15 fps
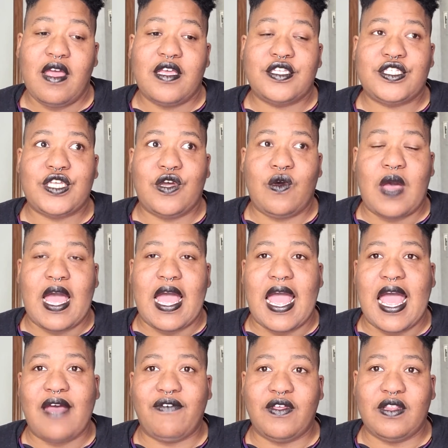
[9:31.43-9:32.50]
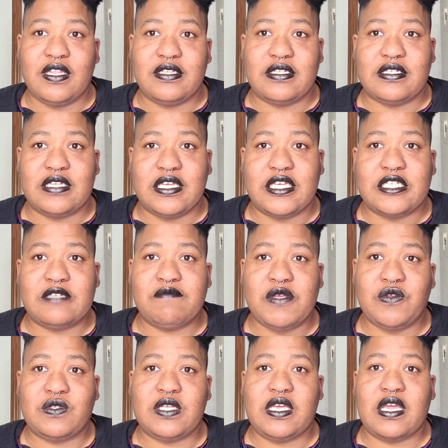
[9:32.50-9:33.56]
So I haven't listened to his
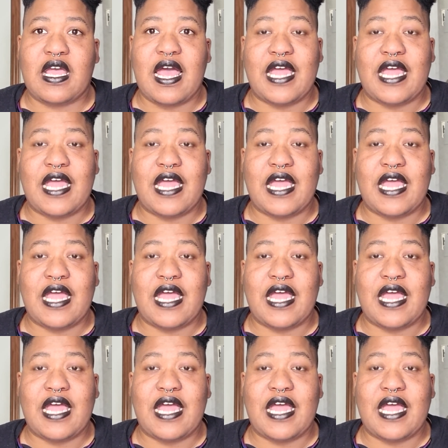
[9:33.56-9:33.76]
music.